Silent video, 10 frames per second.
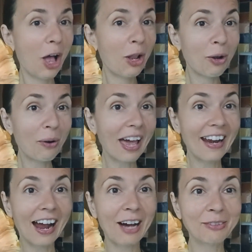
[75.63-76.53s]
look
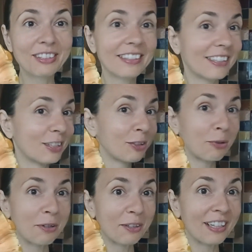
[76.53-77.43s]
around,
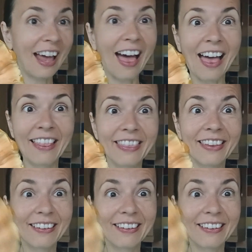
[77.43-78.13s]
turn, and